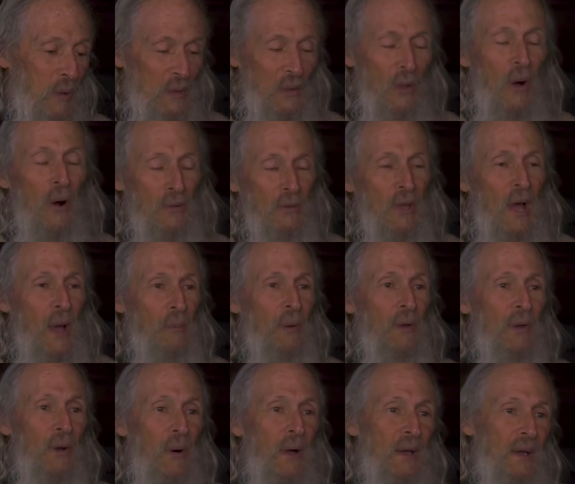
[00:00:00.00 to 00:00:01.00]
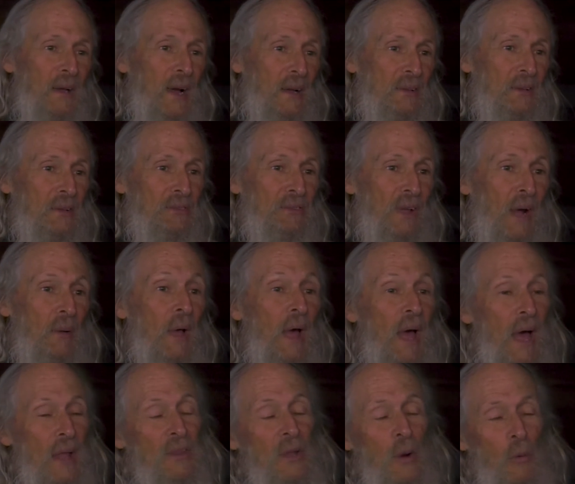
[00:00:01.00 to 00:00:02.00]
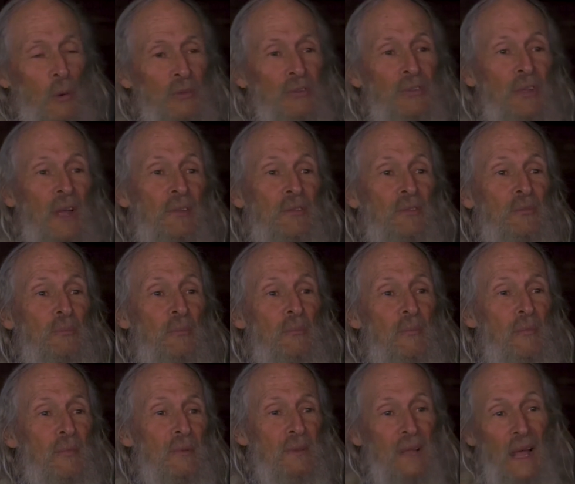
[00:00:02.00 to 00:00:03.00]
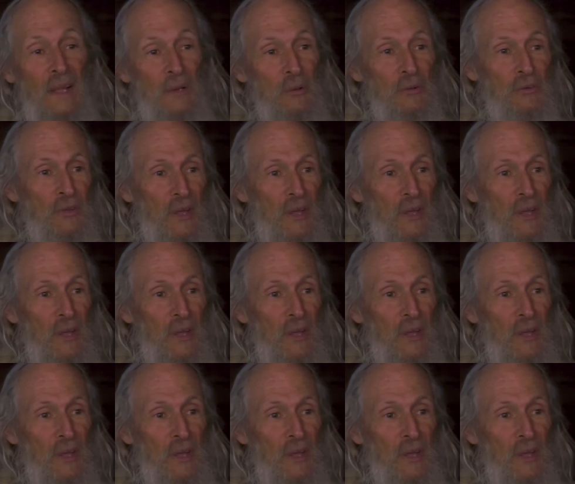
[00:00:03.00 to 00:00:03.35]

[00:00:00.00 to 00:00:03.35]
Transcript: a long time ago, I kind of stopped. And no one sends letters